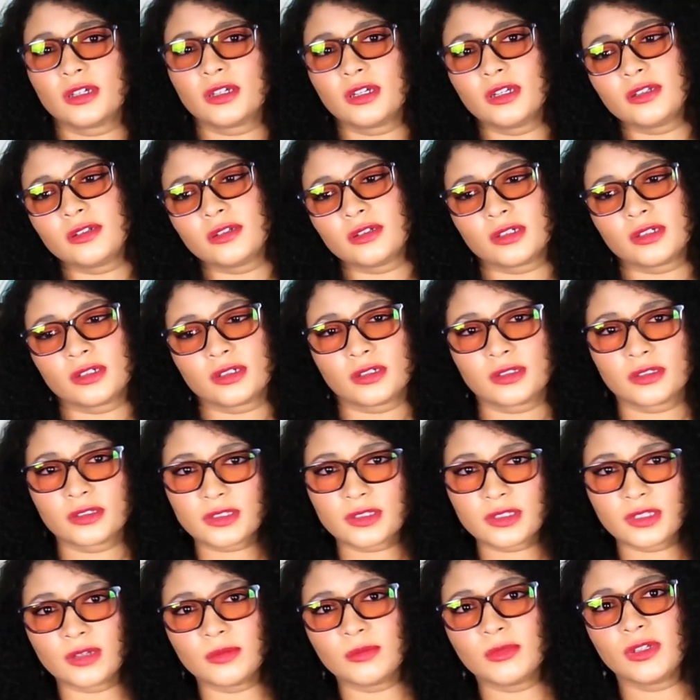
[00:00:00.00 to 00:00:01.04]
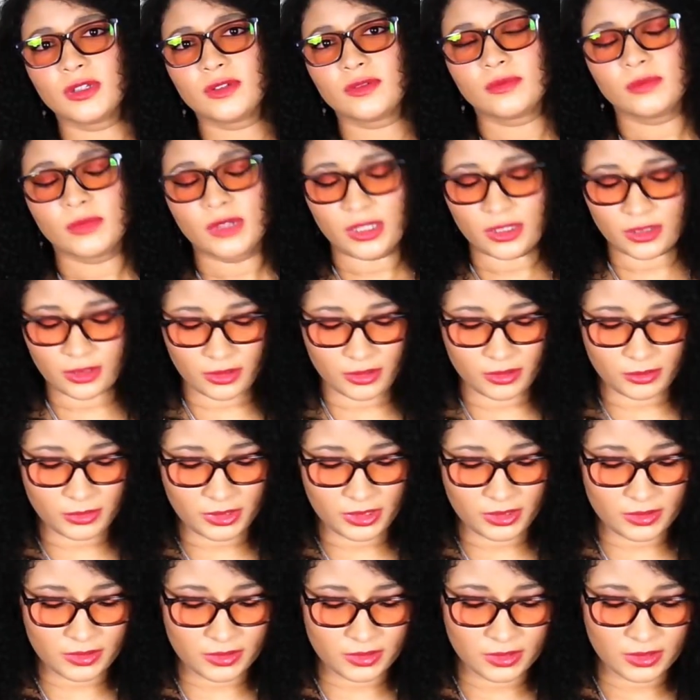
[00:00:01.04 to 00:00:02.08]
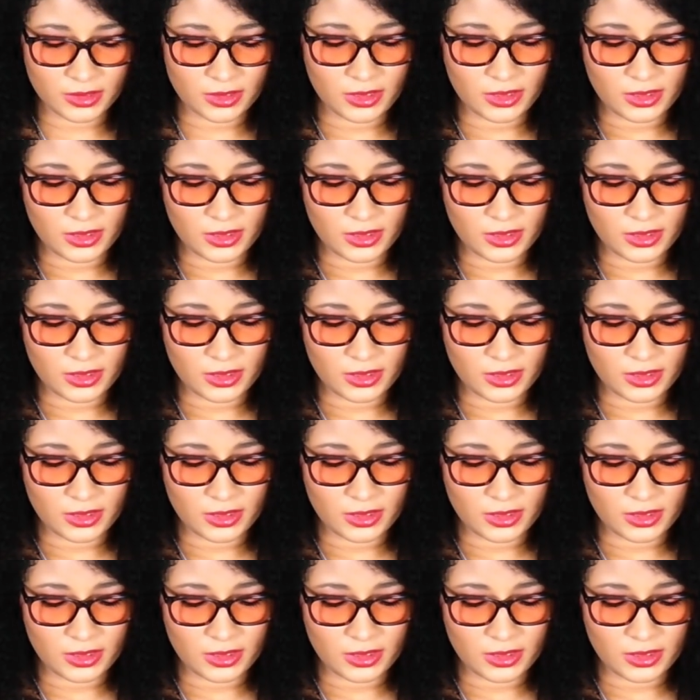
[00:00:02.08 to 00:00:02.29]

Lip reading: under some of my garments